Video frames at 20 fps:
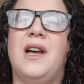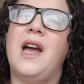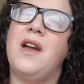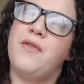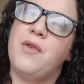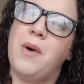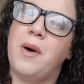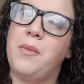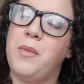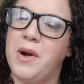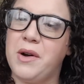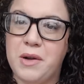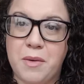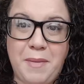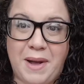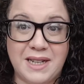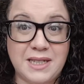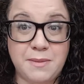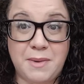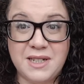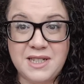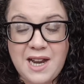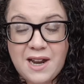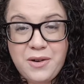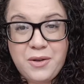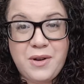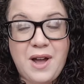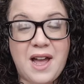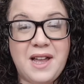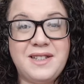everyone, welcome back to my
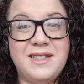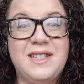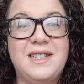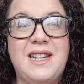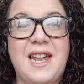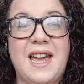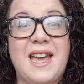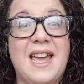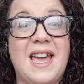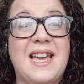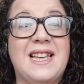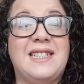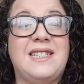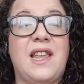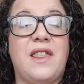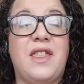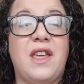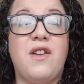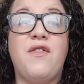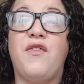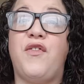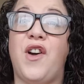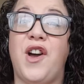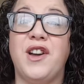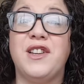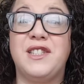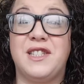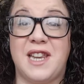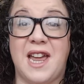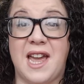channel, and today is the
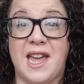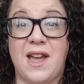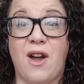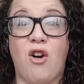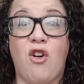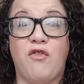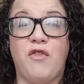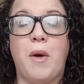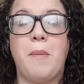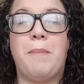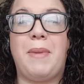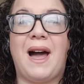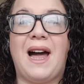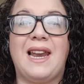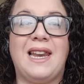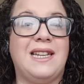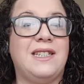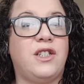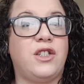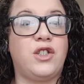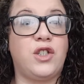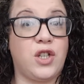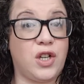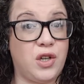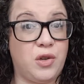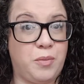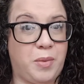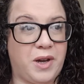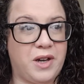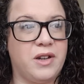first day of
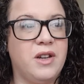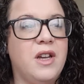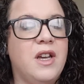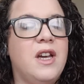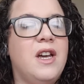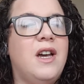Palette-Tober.